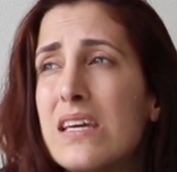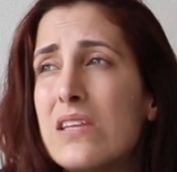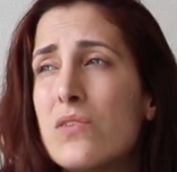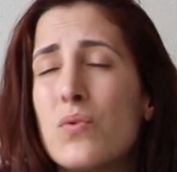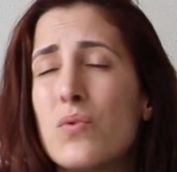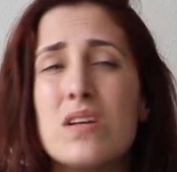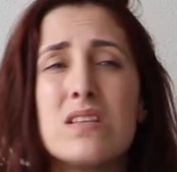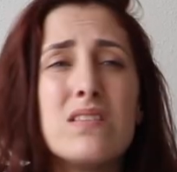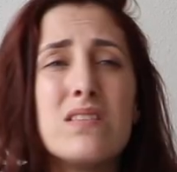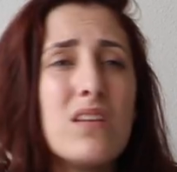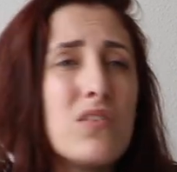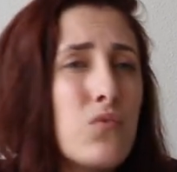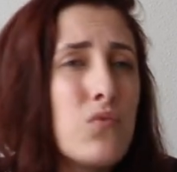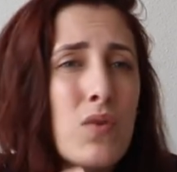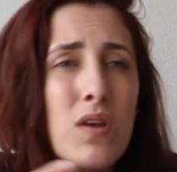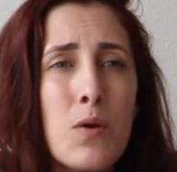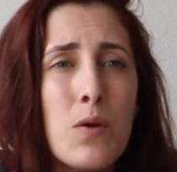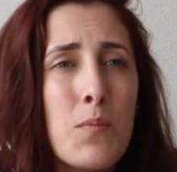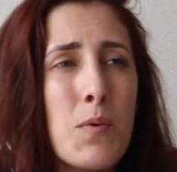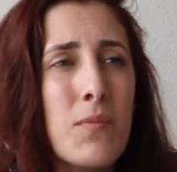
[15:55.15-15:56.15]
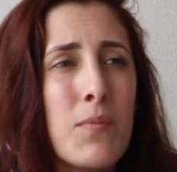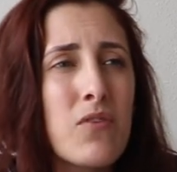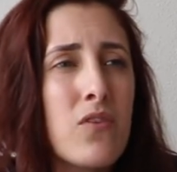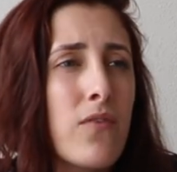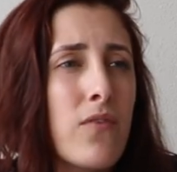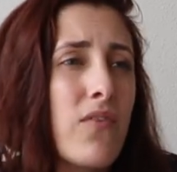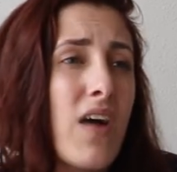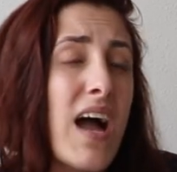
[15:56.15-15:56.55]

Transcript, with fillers: it was not really a moment of